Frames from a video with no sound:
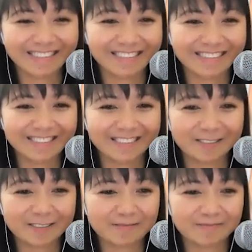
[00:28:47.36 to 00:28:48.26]

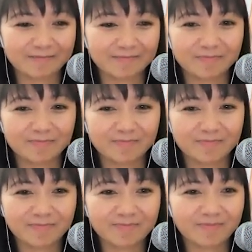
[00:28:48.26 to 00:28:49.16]

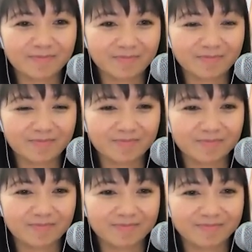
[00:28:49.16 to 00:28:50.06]

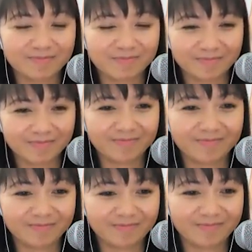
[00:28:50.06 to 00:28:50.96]

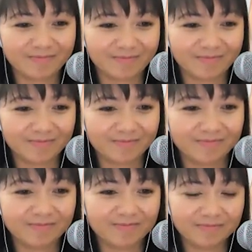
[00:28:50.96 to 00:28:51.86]

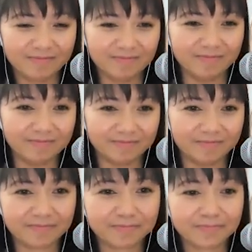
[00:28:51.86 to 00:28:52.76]

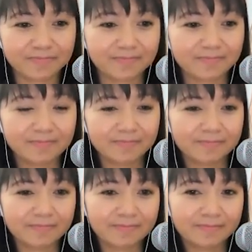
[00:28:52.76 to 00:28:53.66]

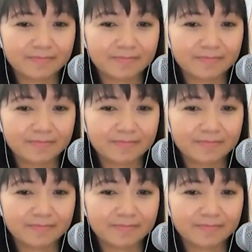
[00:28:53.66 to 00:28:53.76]
(not speaking)